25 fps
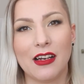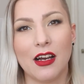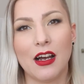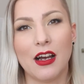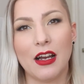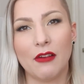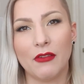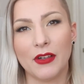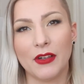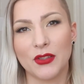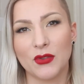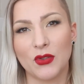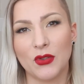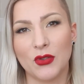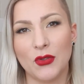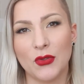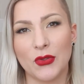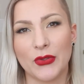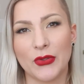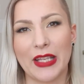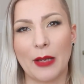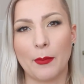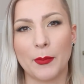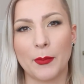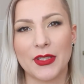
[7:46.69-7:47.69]
I want to
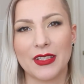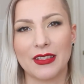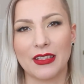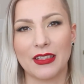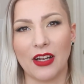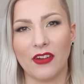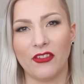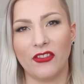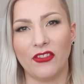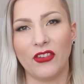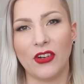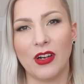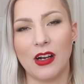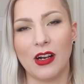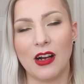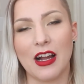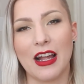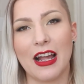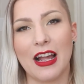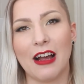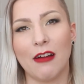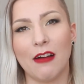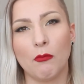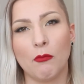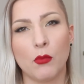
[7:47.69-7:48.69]
use up stuff I
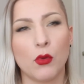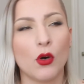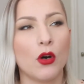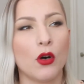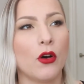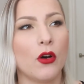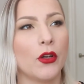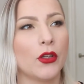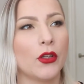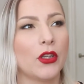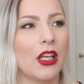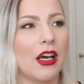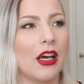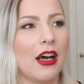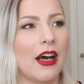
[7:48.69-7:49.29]
have bought,